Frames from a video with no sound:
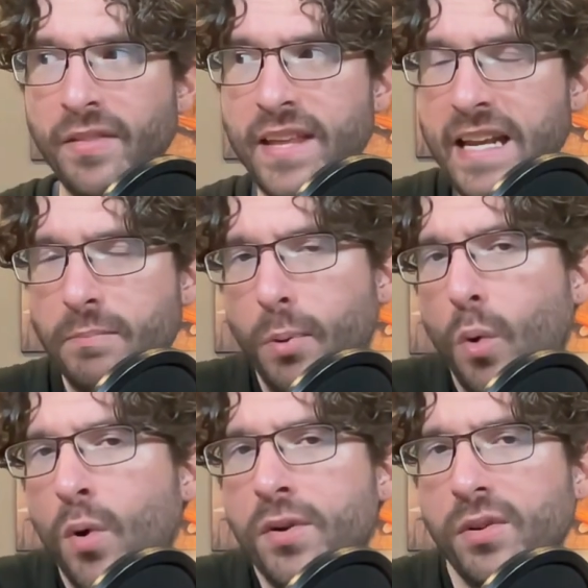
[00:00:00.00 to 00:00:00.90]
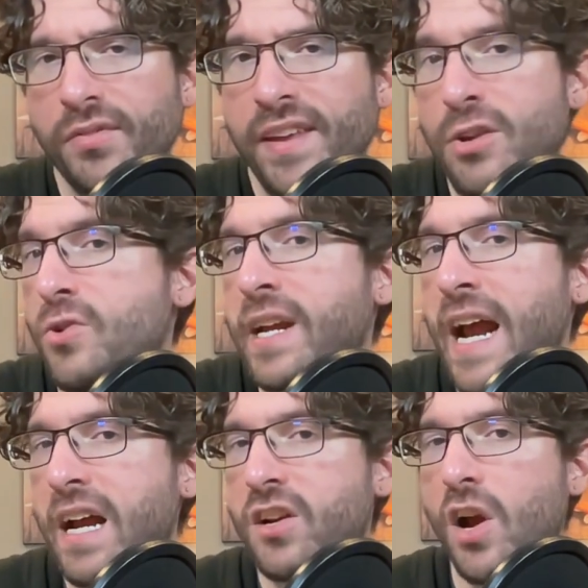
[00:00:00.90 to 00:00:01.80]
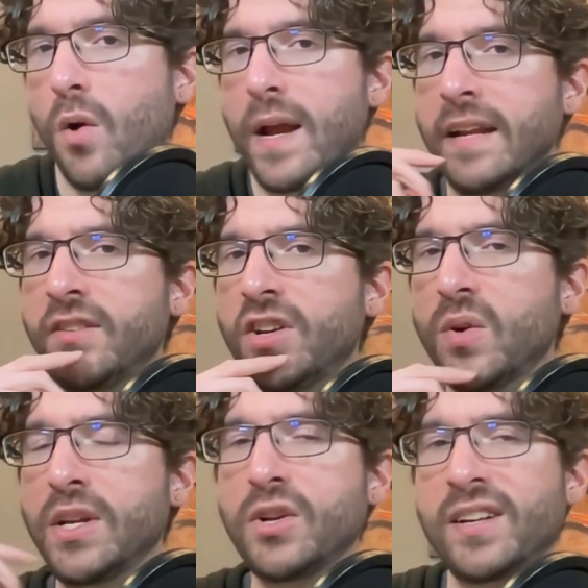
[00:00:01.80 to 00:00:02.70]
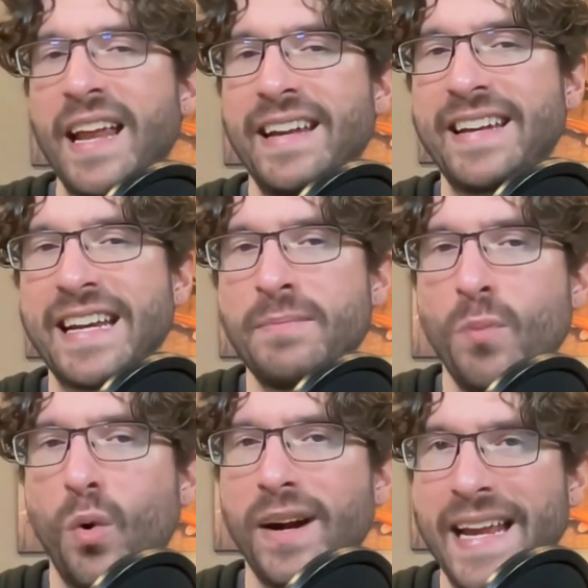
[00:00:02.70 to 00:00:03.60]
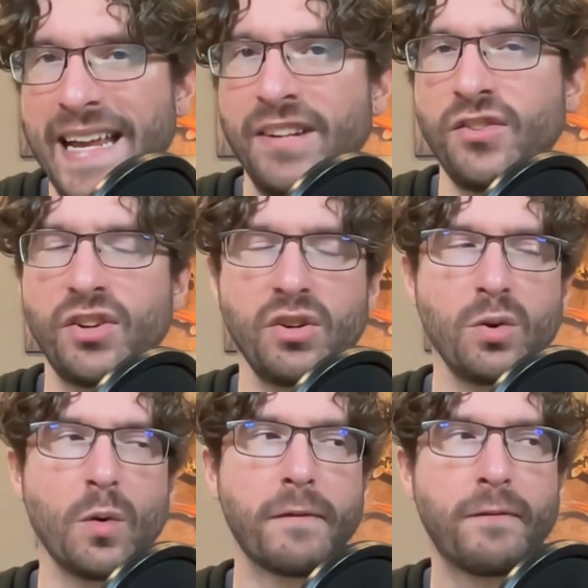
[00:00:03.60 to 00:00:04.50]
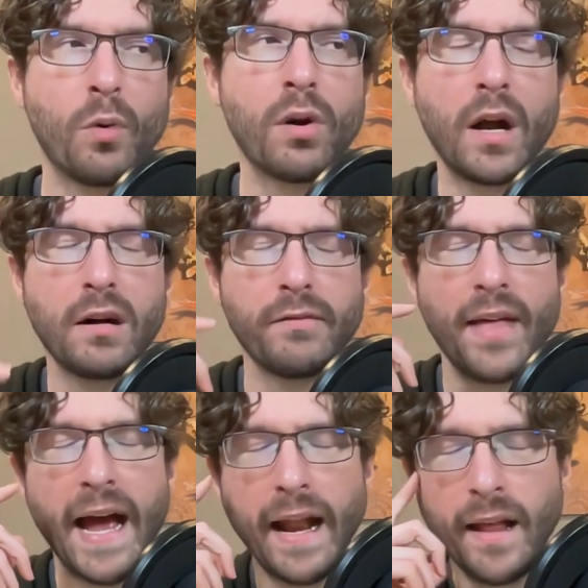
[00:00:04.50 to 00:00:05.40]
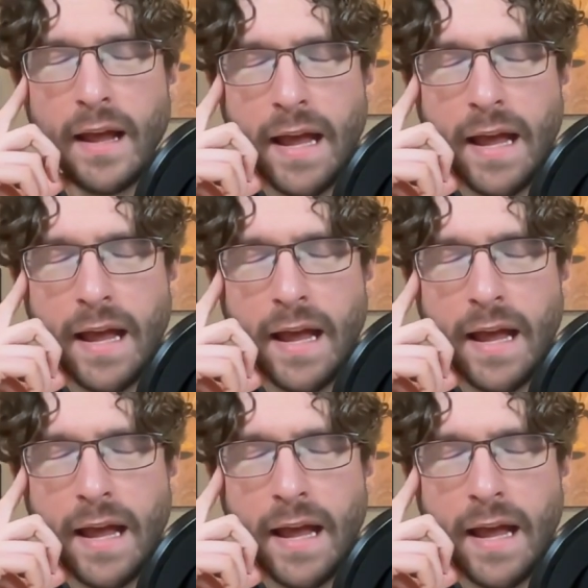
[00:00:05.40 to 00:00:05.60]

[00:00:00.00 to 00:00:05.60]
the portals that you could kind of go into and you could dig more into for all of that.